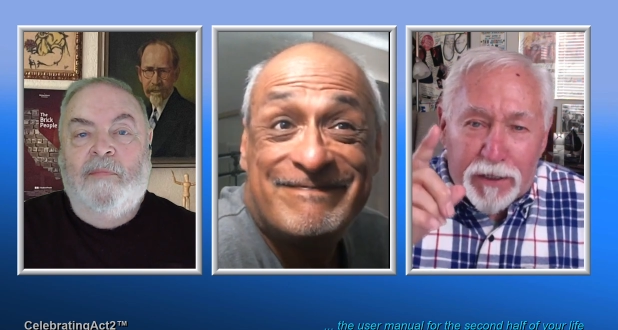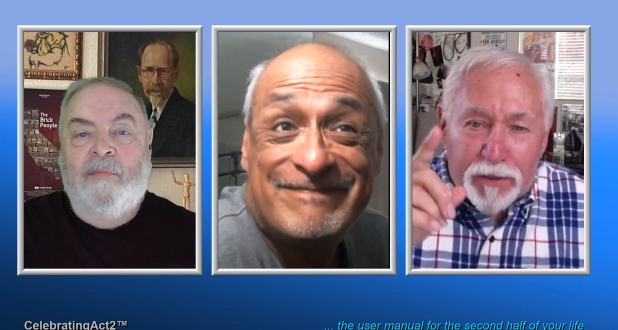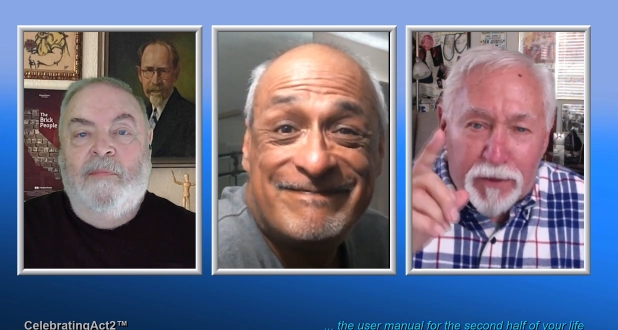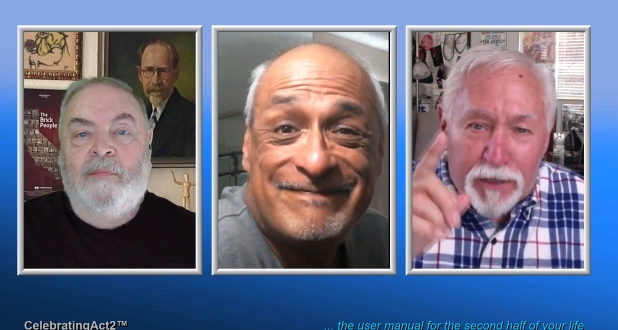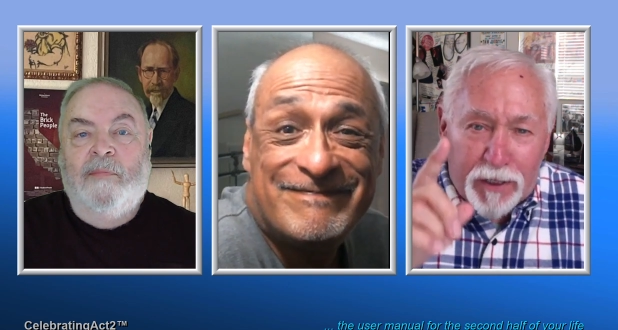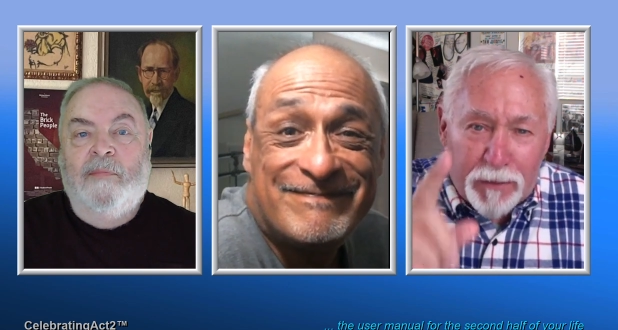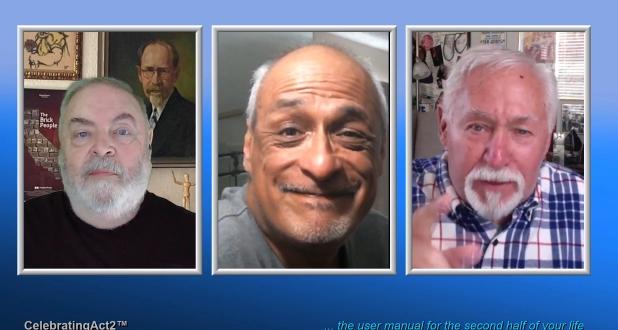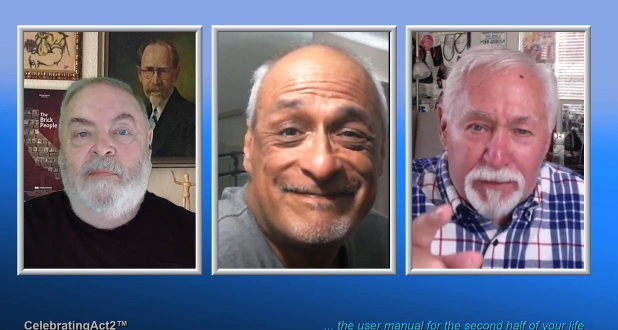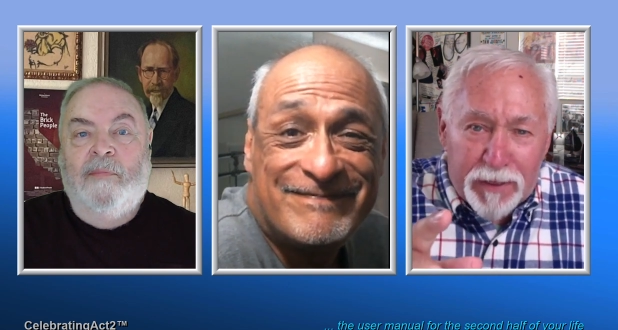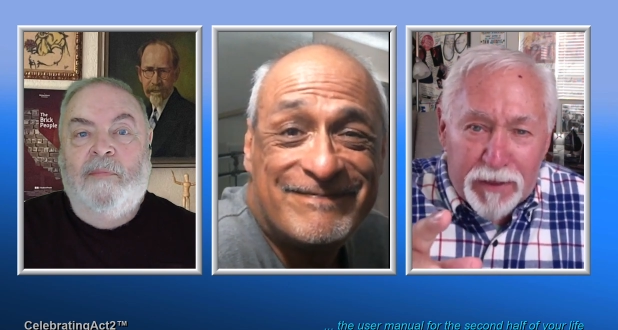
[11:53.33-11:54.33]
Speaker 1: uh, to
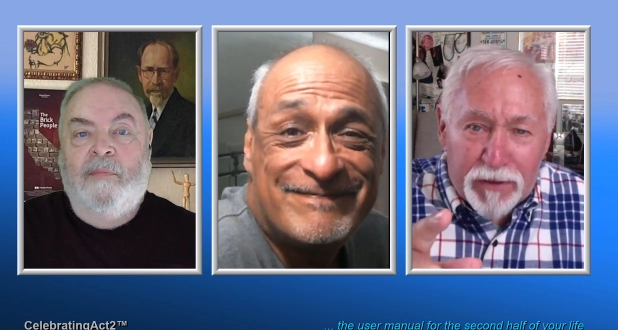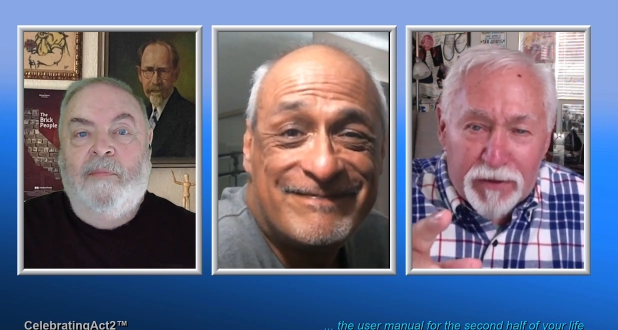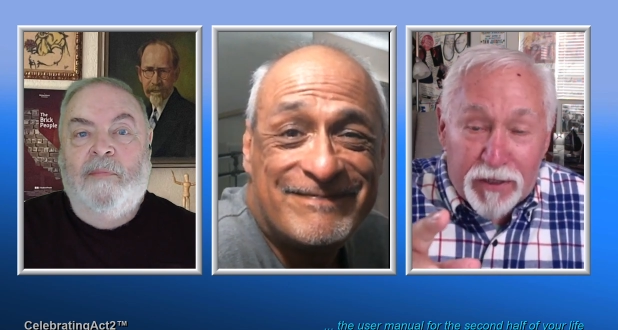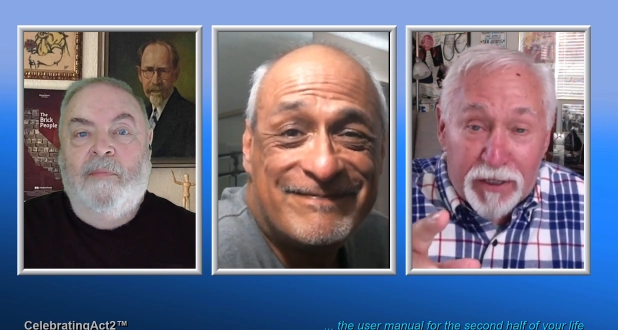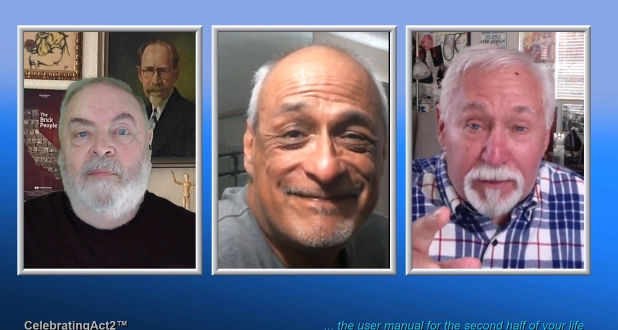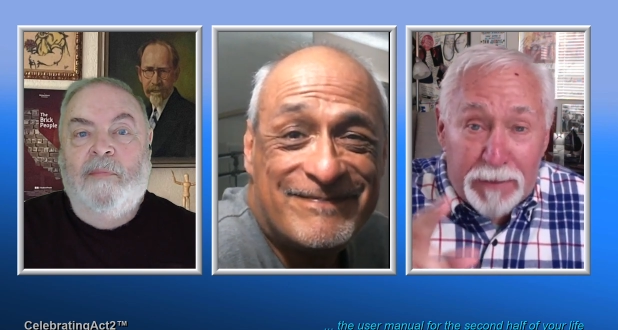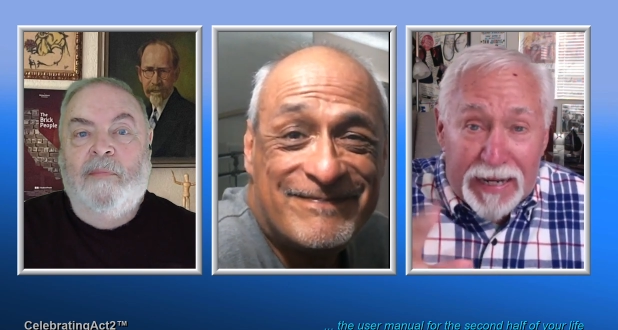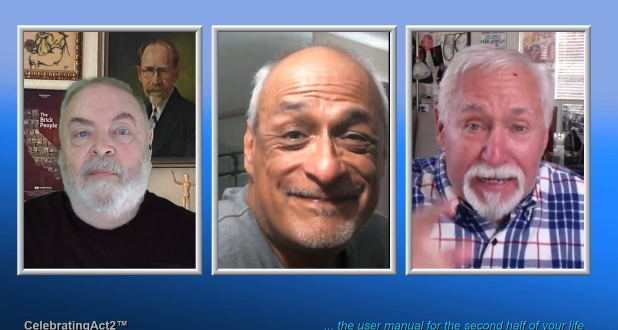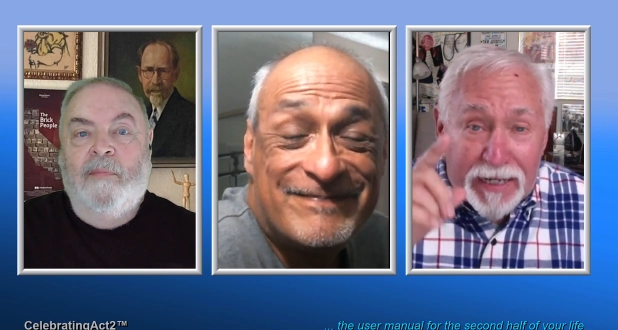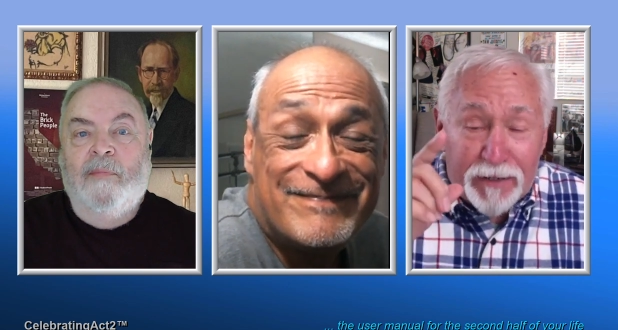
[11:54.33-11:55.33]
a commitment to
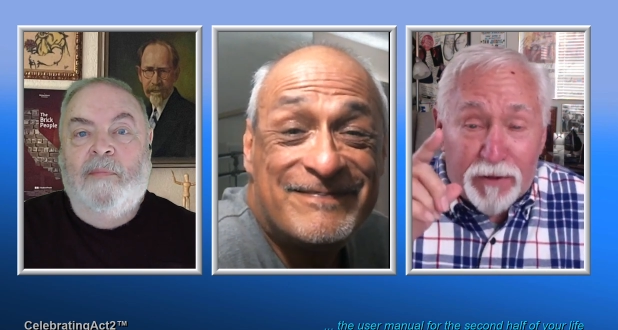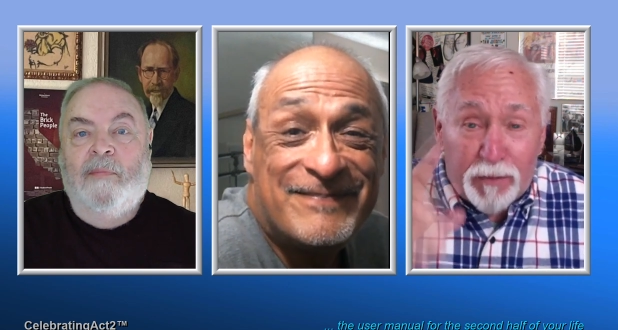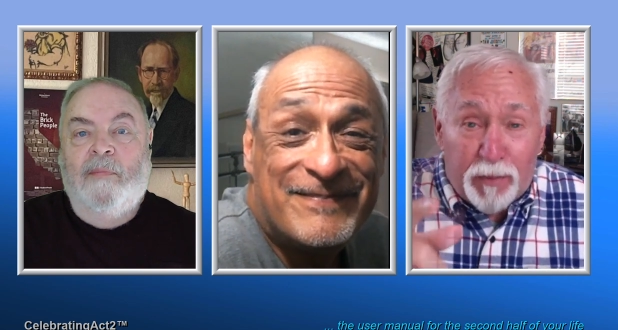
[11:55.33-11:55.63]
come back and